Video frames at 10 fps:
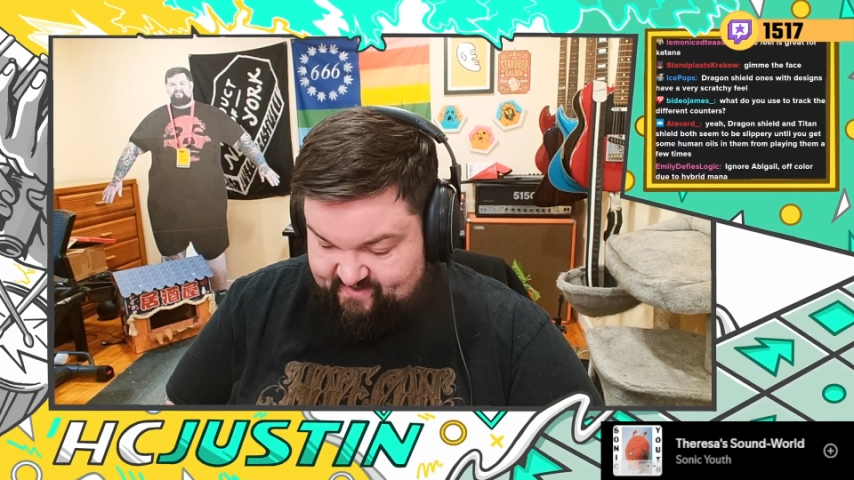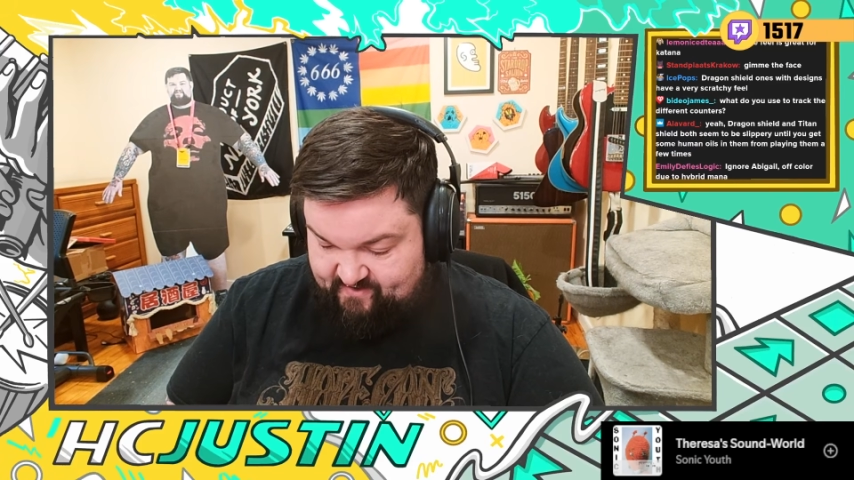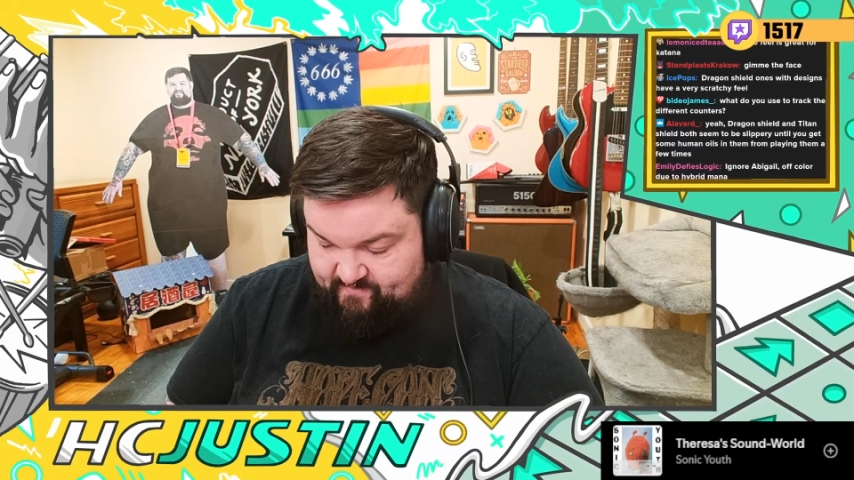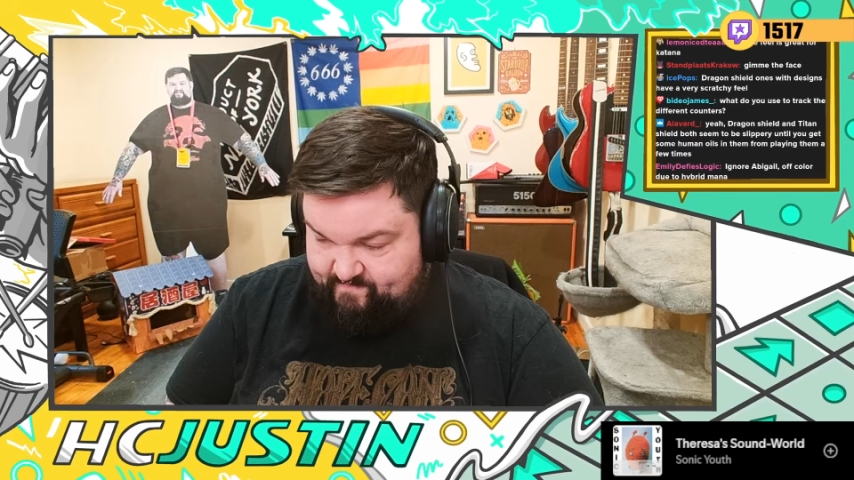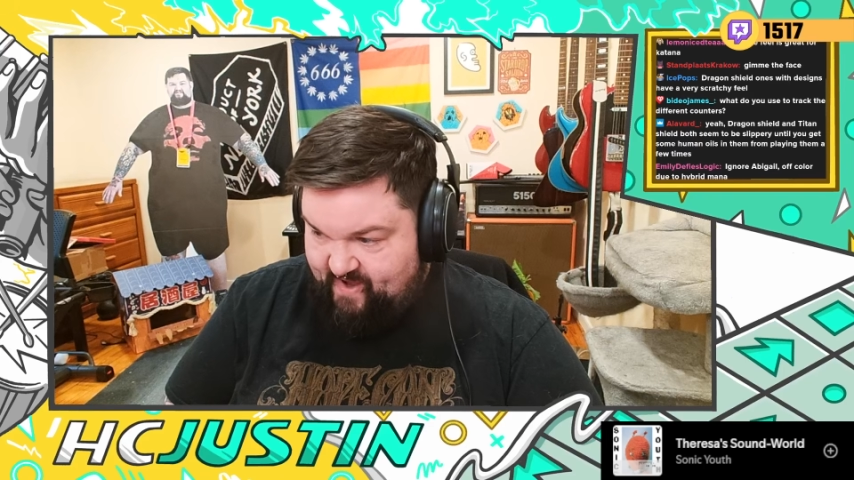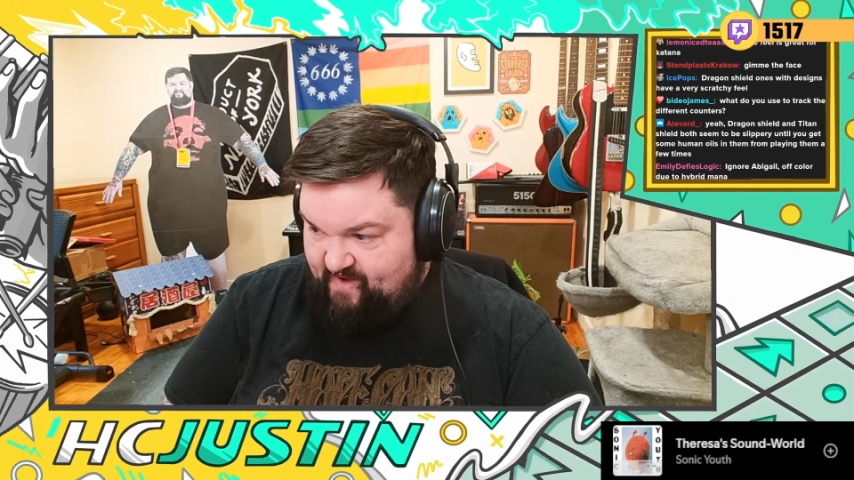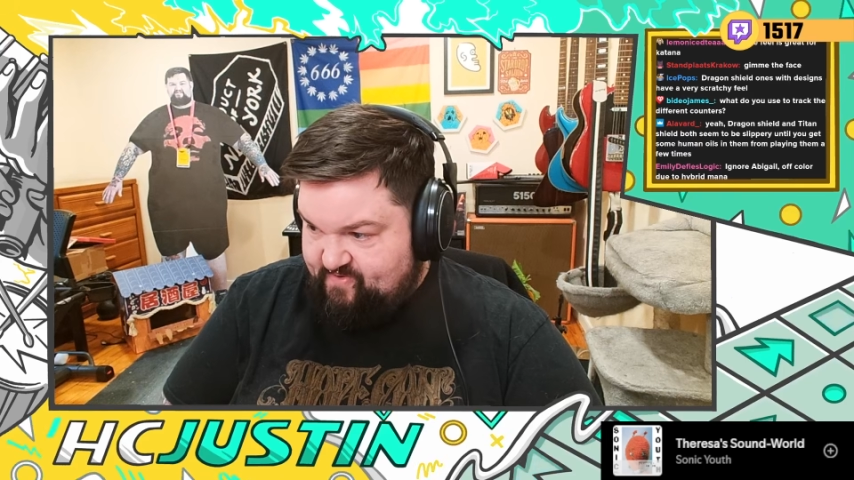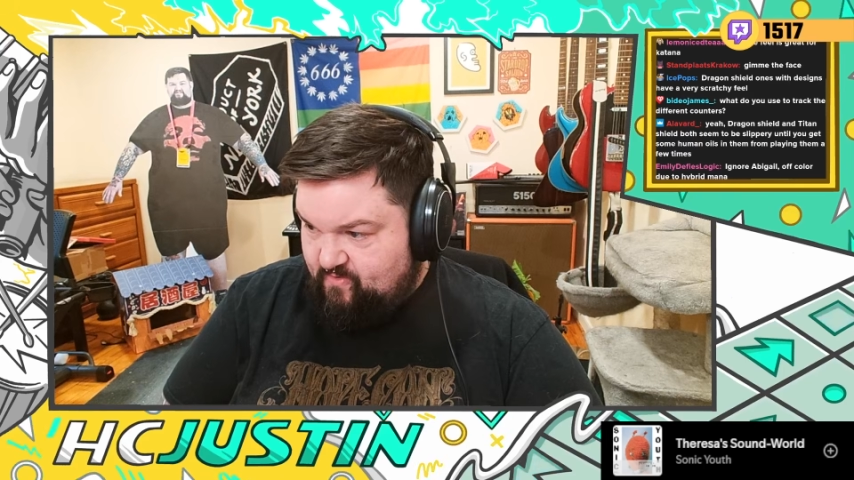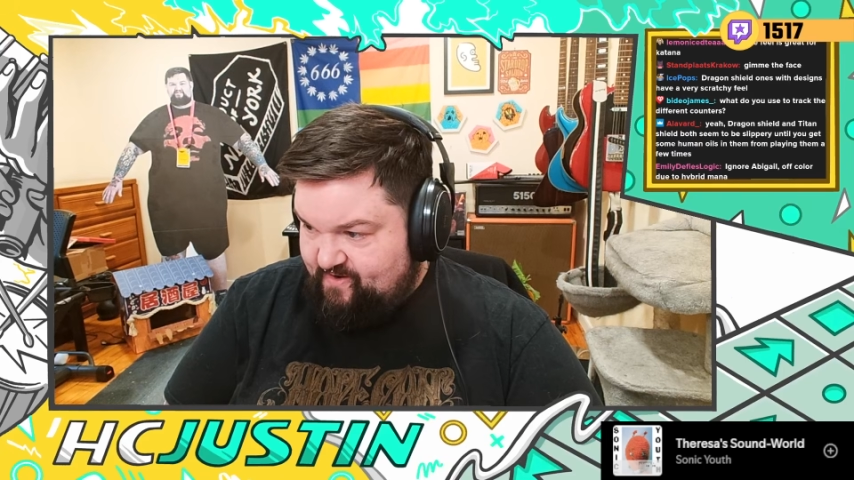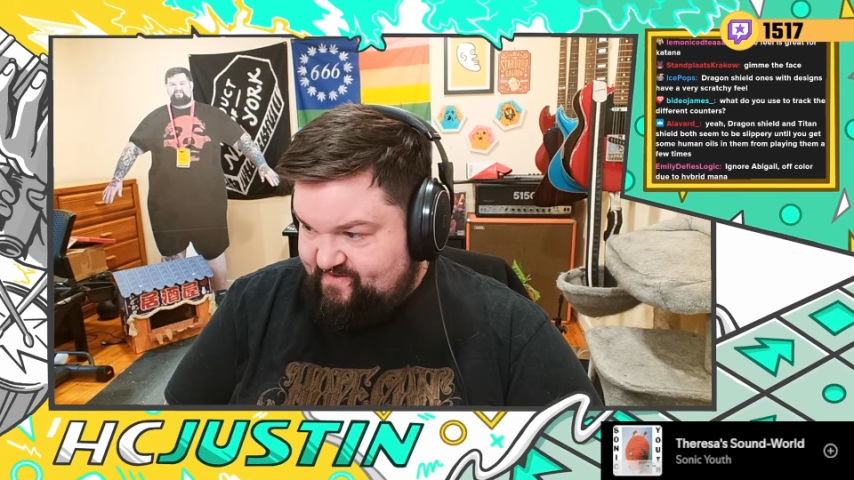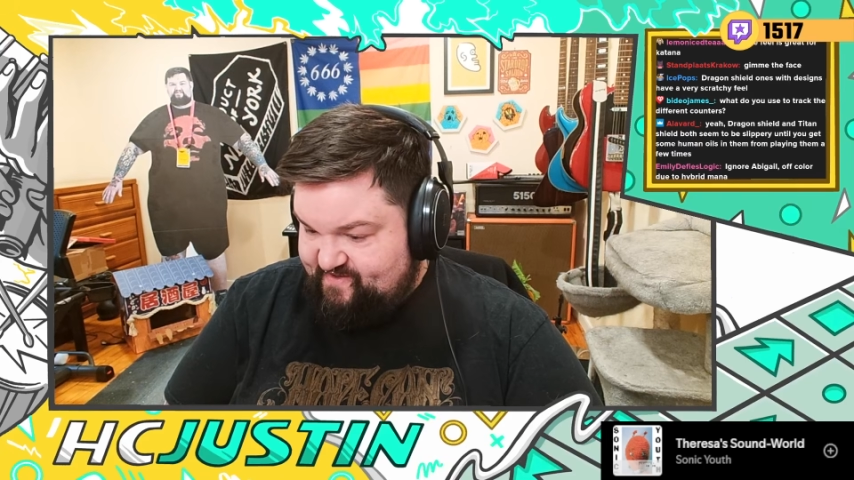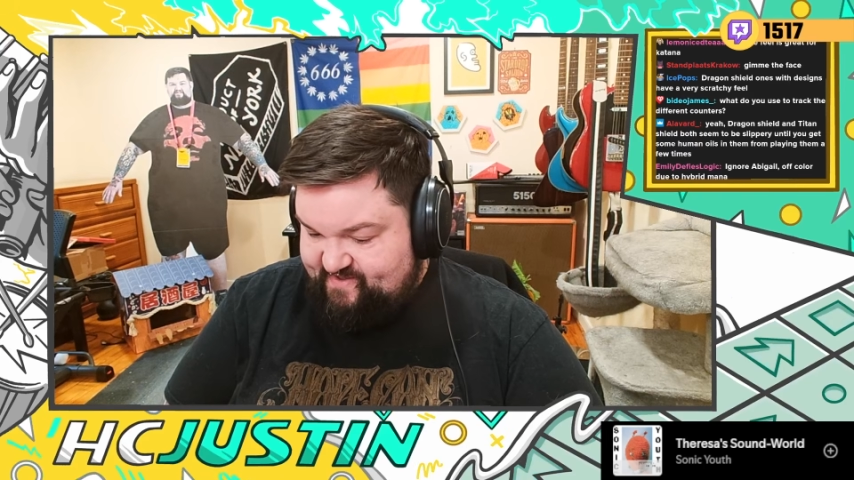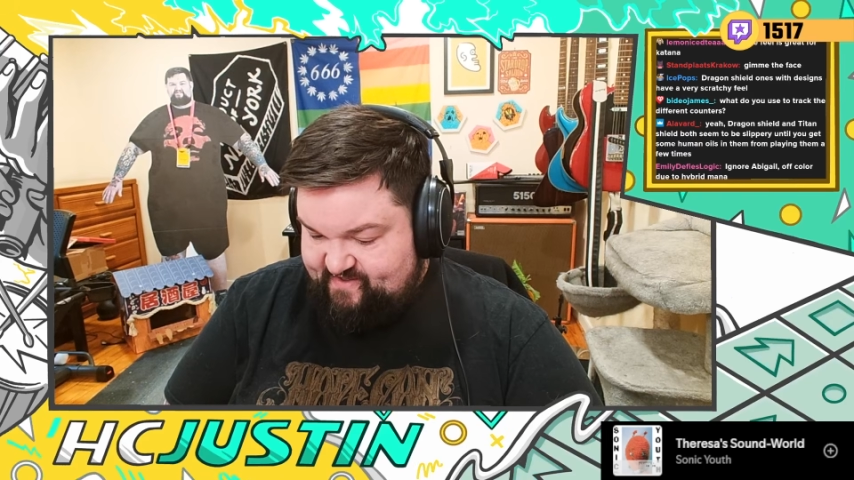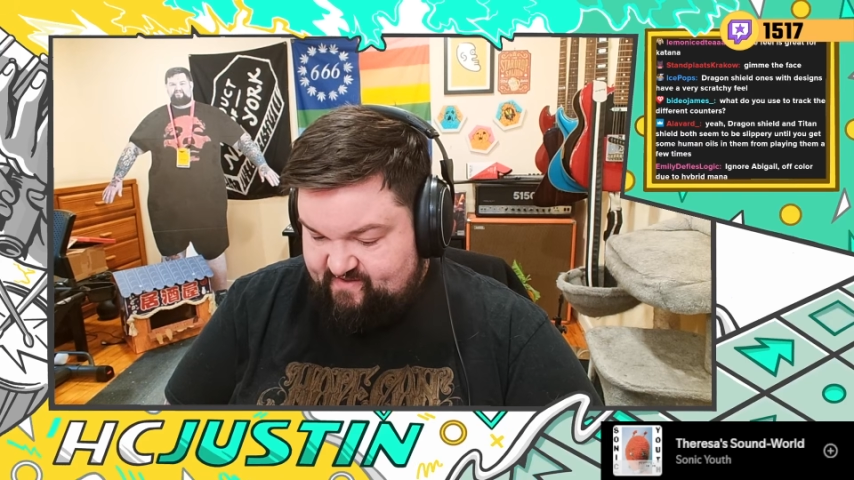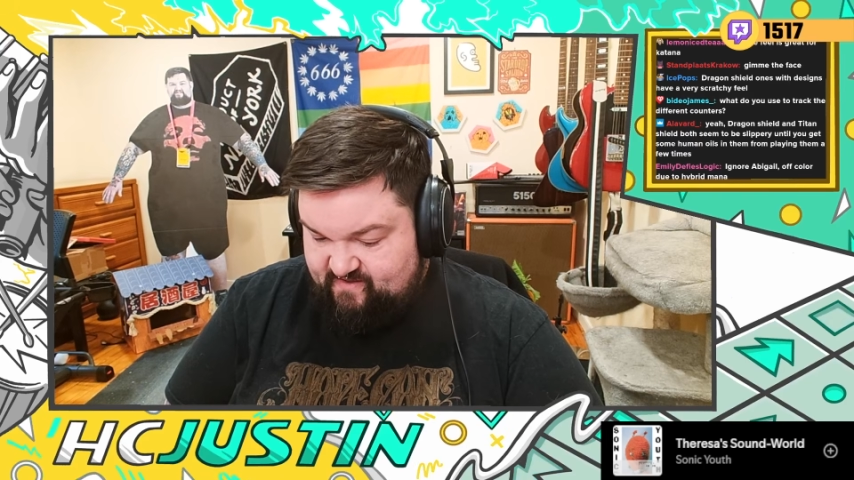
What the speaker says: little paper ones.